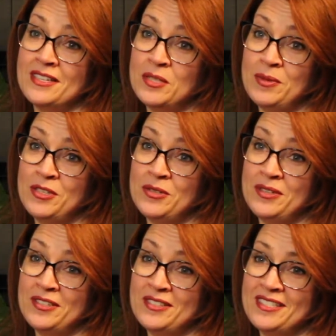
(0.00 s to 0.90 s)
that it's been 2
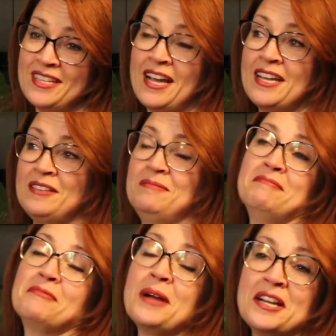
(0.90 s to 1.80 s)
years. I
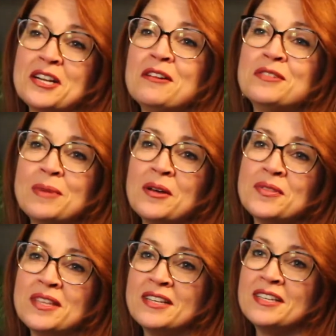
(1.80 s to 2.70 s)
read enough
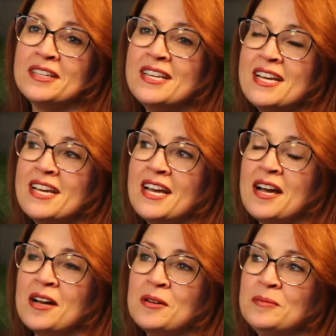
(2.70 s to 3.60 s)
about the
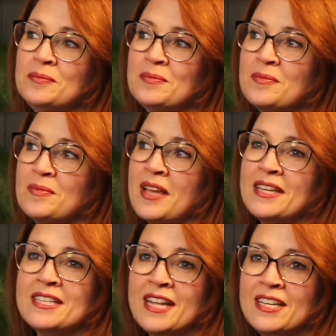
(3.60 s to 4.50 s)

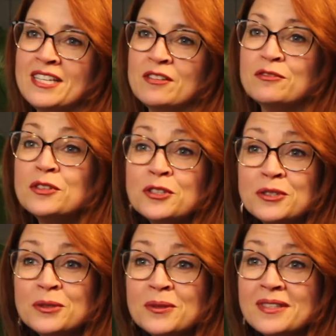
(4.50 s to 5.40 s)
1918
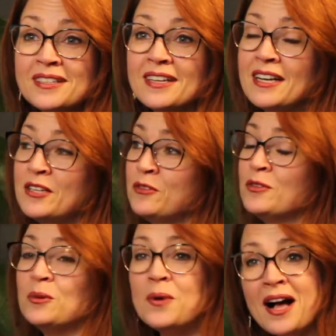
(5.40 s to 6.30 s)
flu. I knew
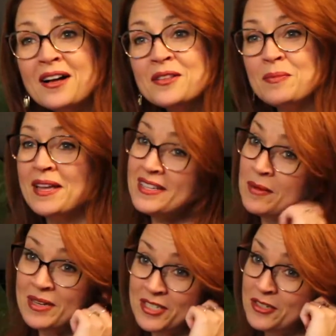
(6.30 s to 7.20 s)
full well the
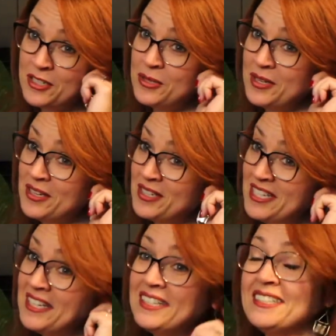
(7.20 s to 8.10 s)
pandemics are a 2-year
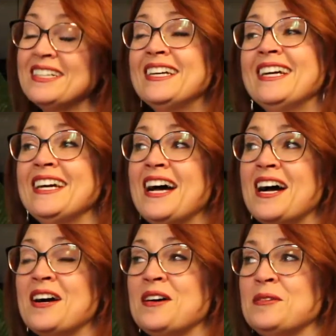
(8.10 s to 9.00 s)
deal.
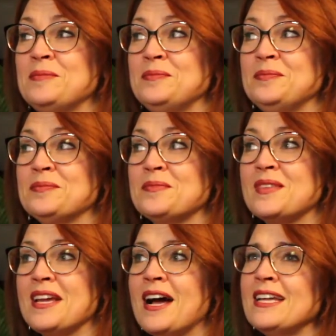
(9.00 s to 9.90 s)

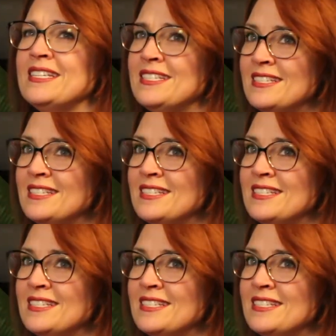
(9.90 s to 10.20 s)
I